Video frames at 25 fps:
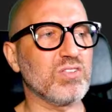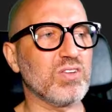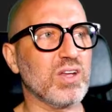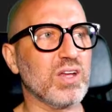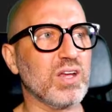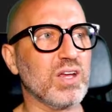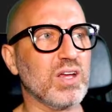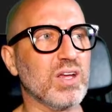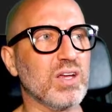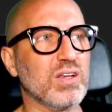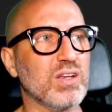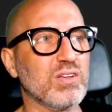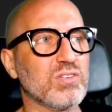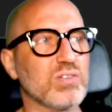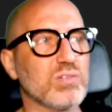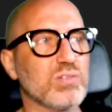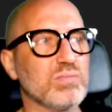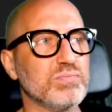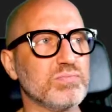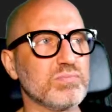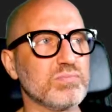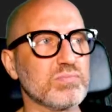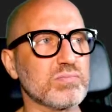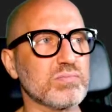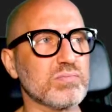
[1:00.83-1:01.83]
is
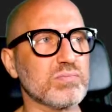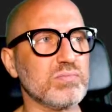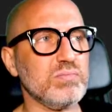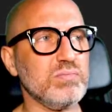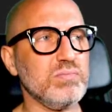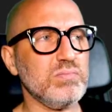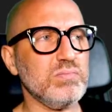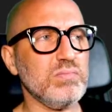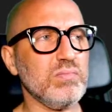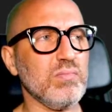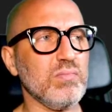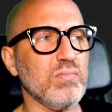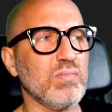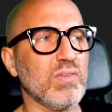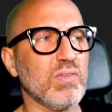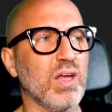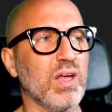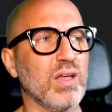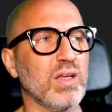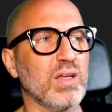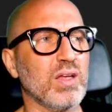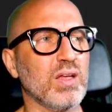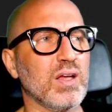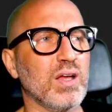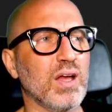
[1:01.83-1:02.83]

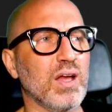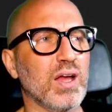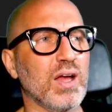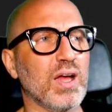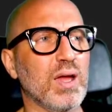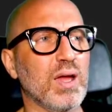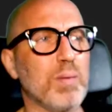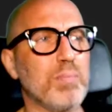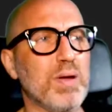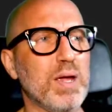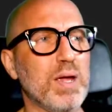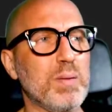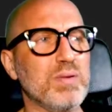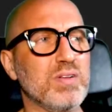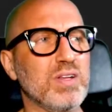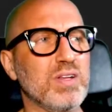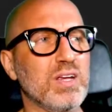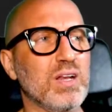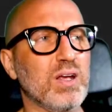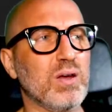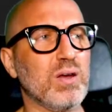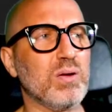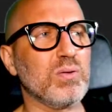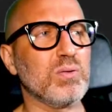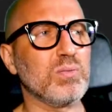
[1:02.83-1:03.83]
Baby Dino,